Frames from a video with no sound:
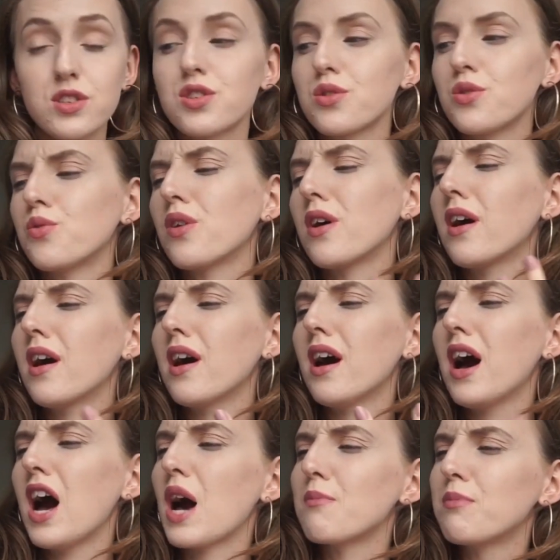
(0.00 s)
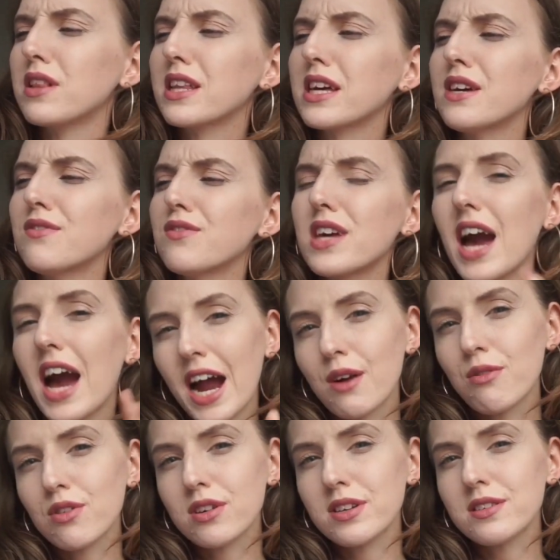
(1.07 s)
So I believe
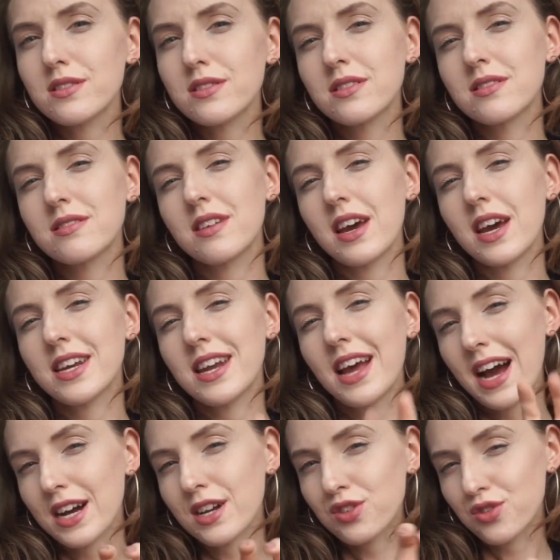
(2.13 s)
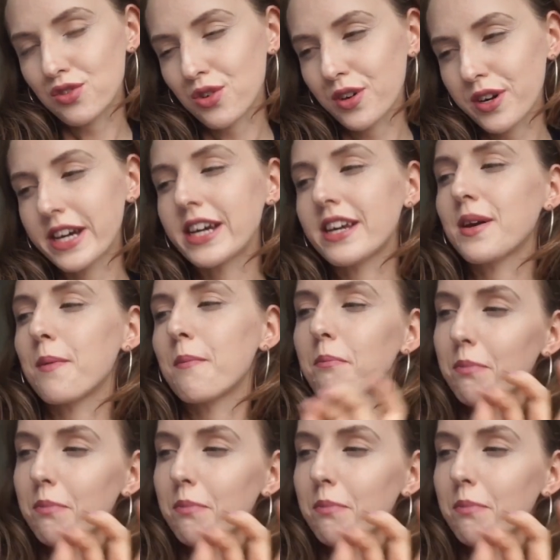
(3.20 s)
Chiron is an asteroid,